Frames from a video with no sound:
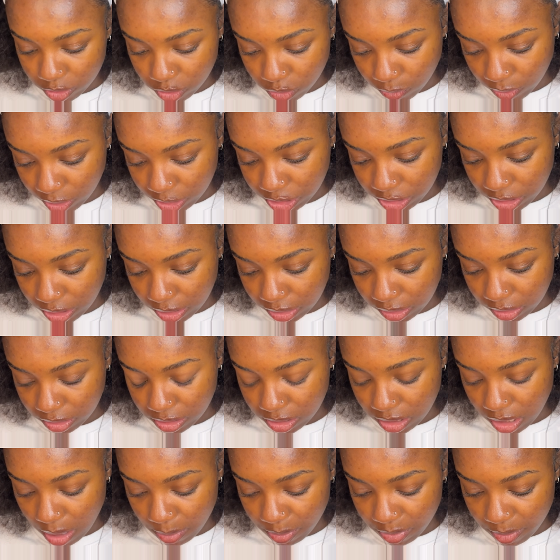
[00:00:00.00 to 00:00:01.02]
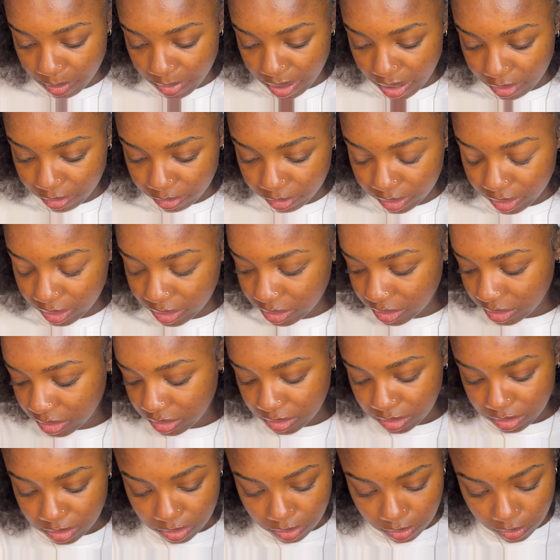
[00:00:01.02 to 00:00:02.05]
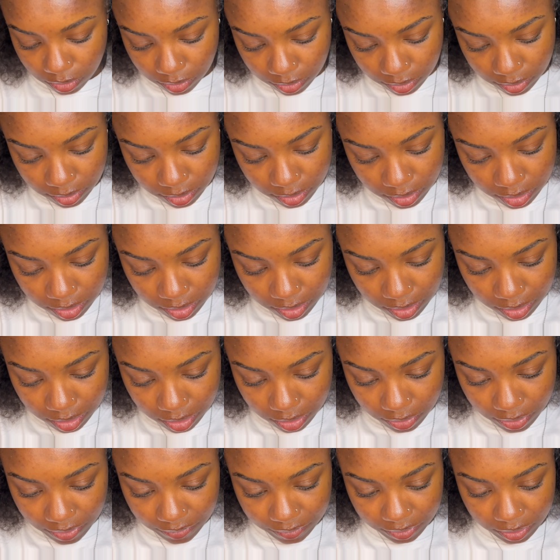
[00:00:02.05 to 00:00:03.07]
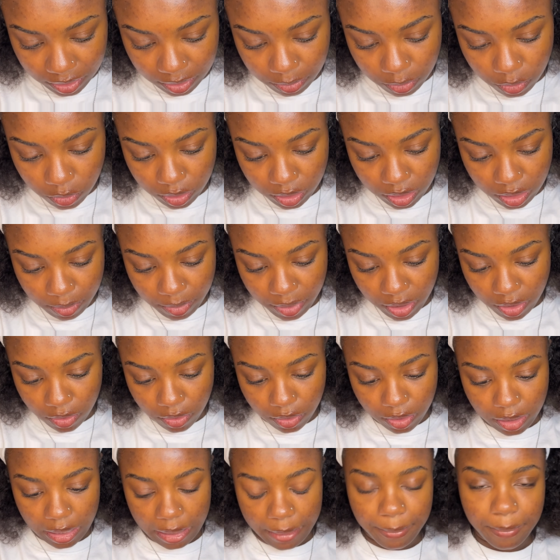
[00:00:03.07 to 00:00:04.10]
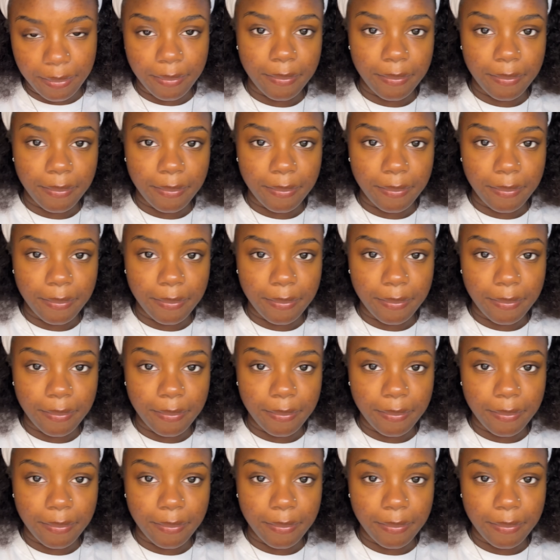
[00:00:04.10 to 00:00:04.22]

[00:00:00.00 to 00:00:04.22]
swatch it at the top of my wrist, so I don't have to keep going down my arm.